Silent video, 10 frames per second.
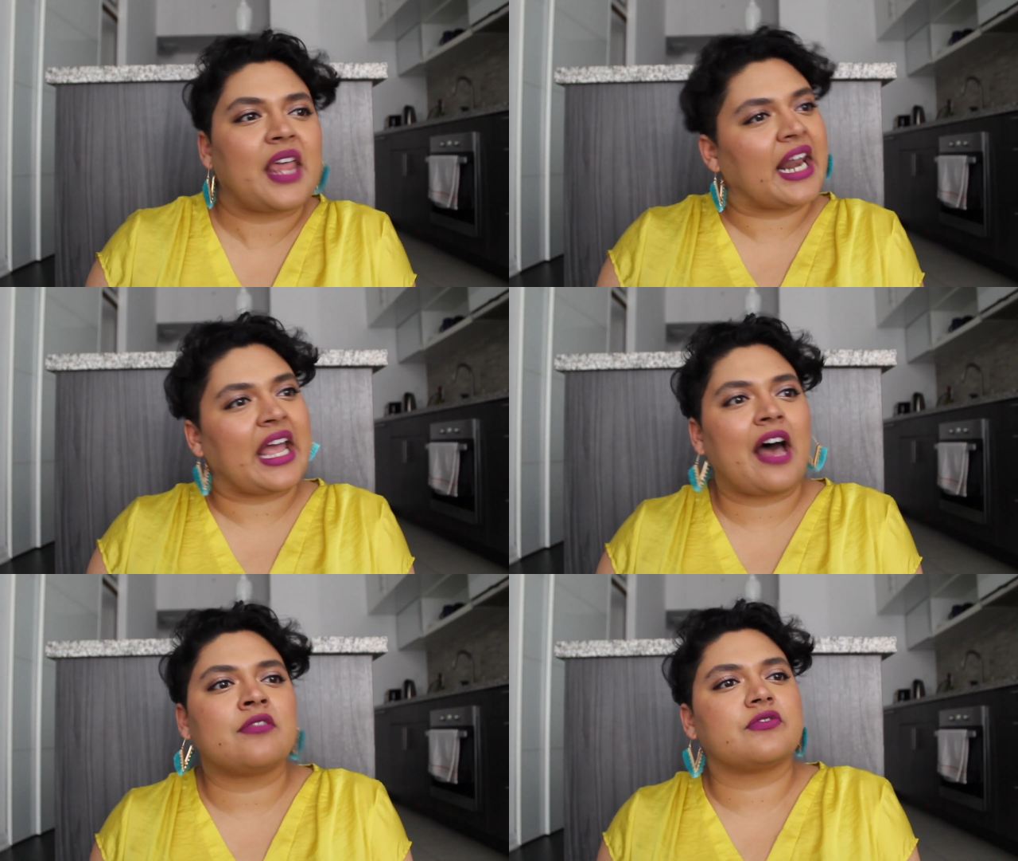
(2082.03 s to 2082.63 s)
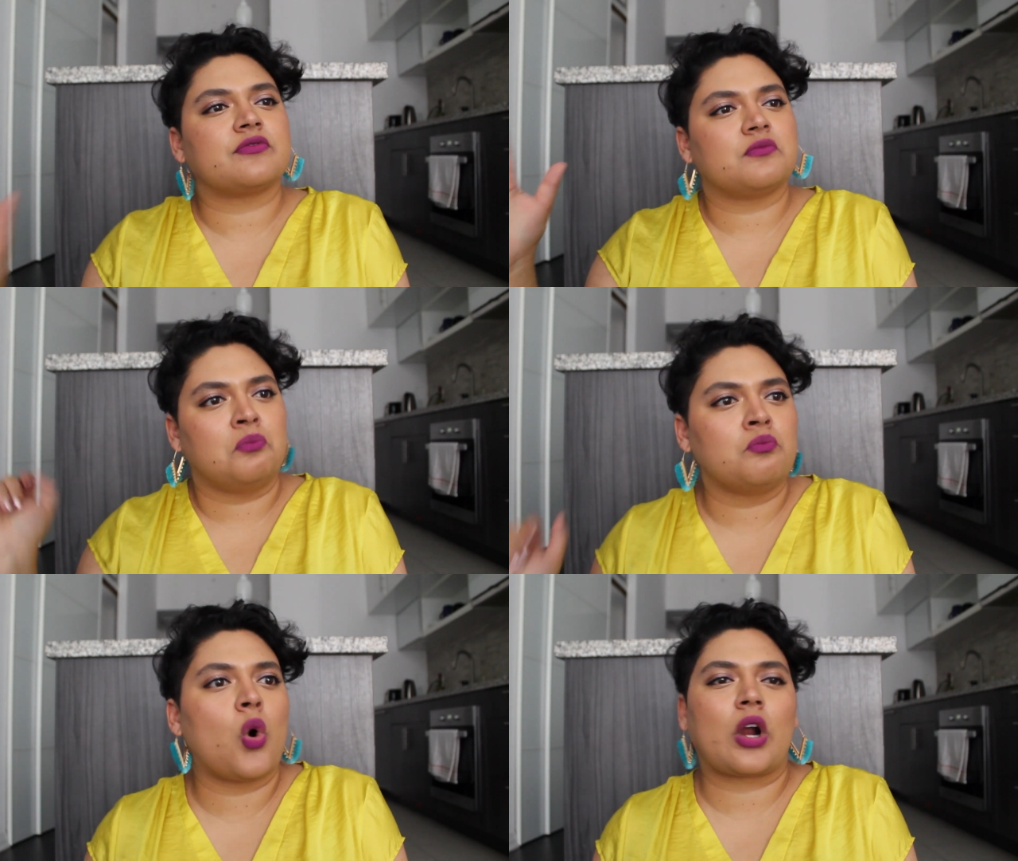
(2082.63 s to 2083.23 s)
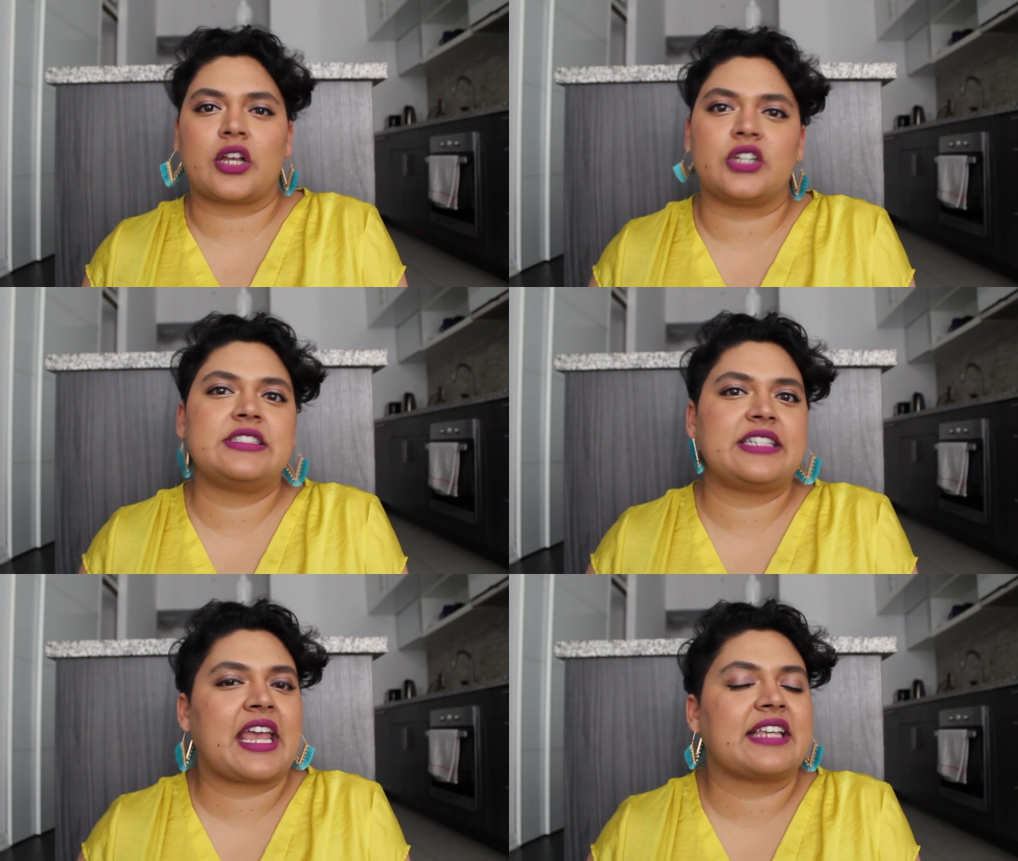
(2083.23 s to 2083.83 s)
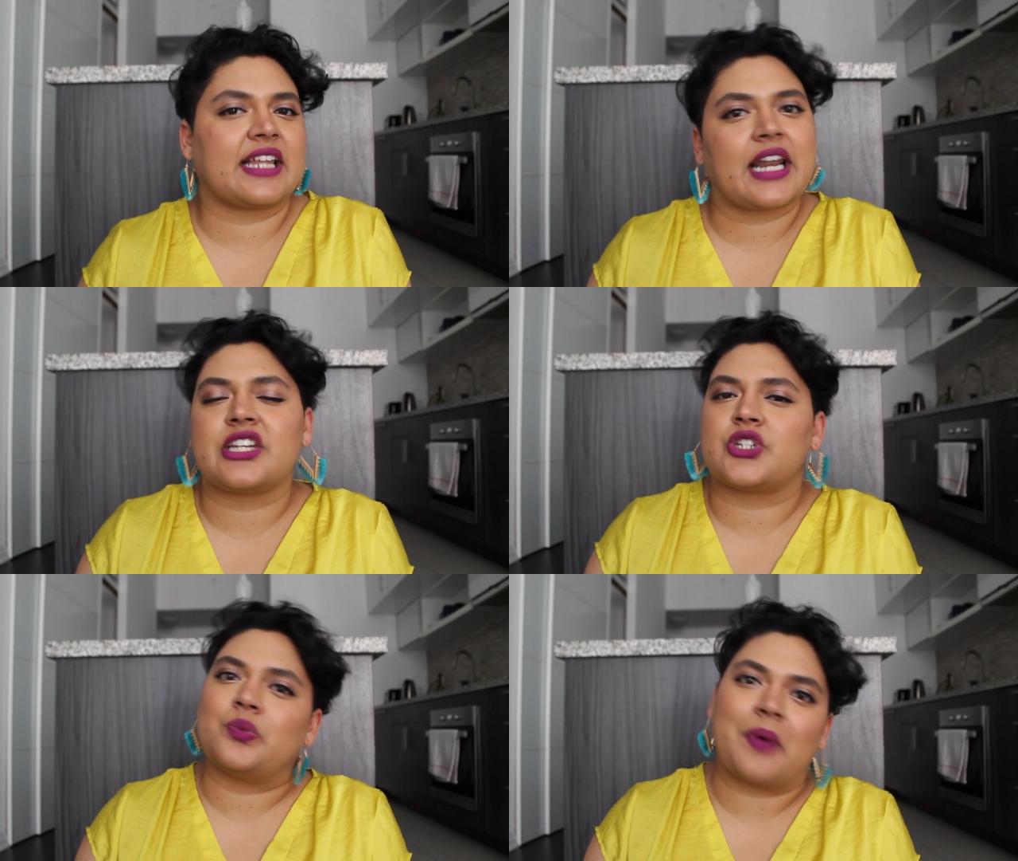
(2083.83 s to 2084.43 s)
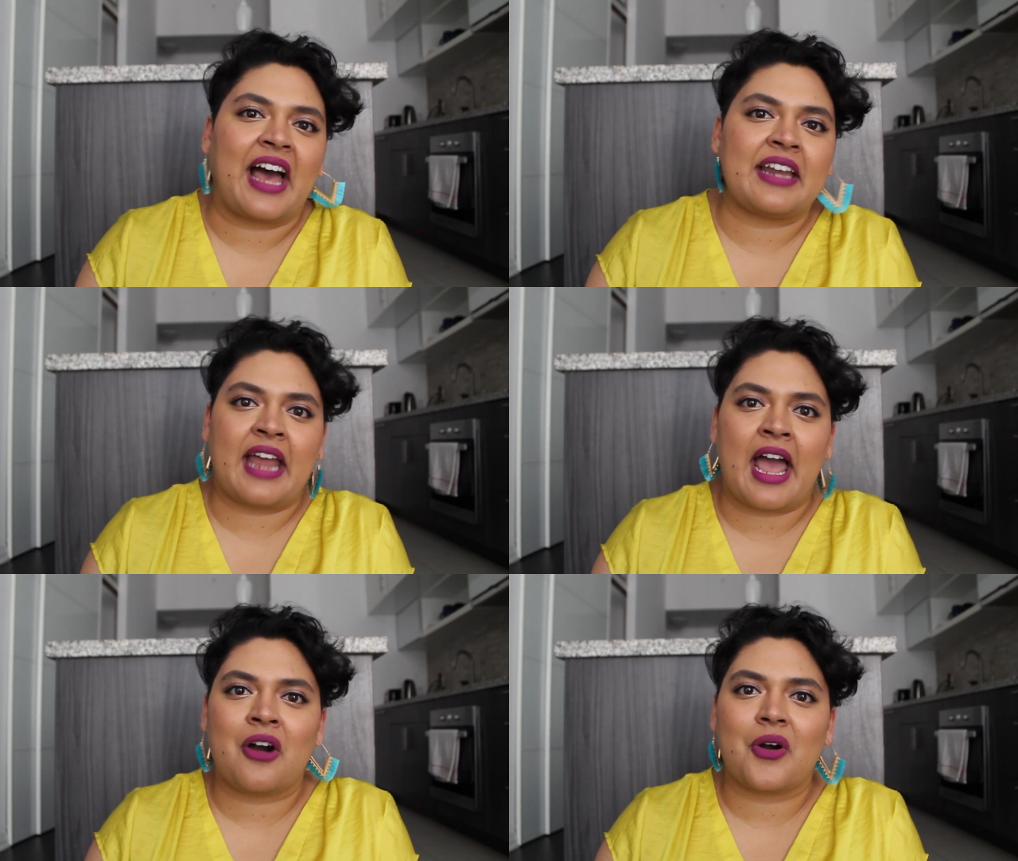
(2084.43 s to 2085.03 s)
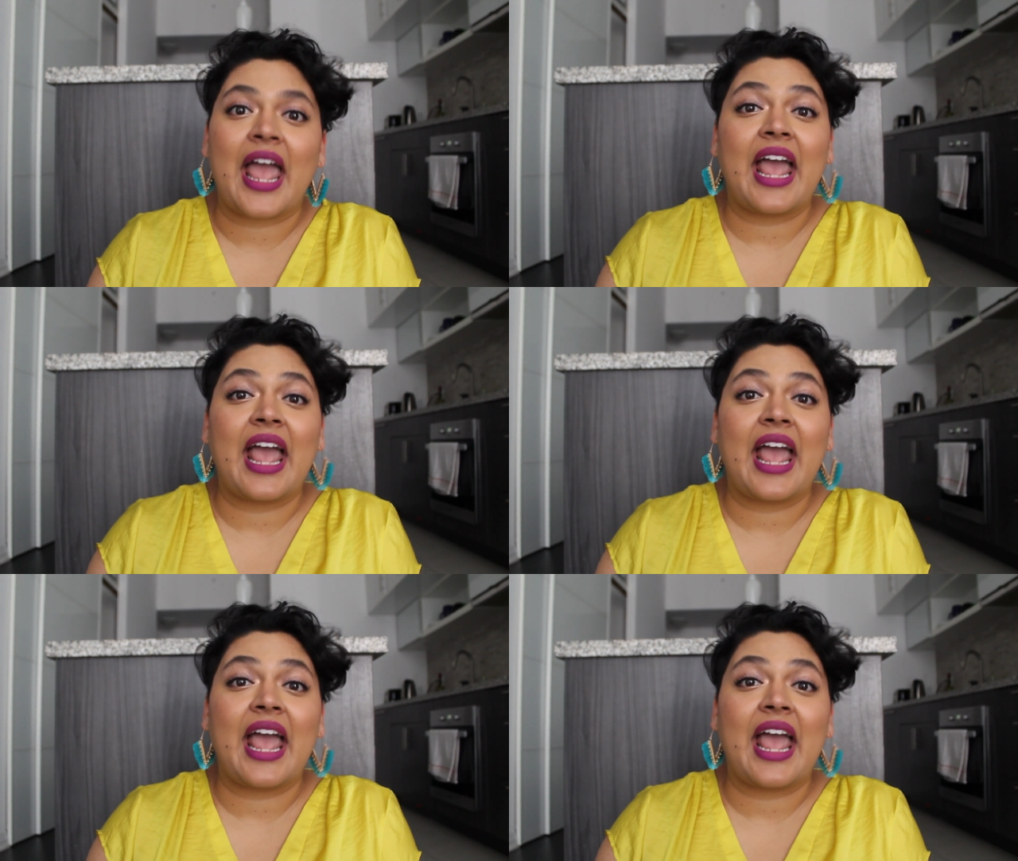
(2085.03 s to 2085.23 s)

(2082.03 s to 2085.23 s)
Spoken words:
And I have more good days than I do bad now.